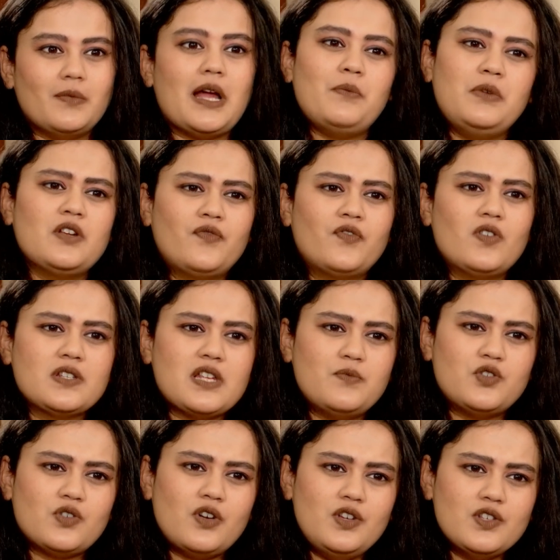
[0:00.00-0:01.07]
I mean, of course, I'm
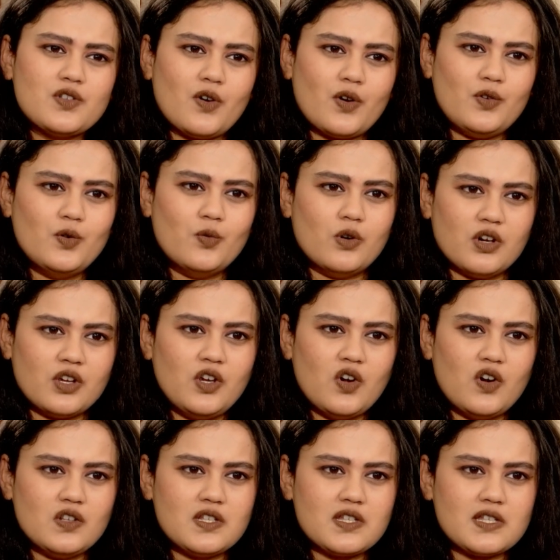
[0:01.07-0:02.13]
sure he saw you working on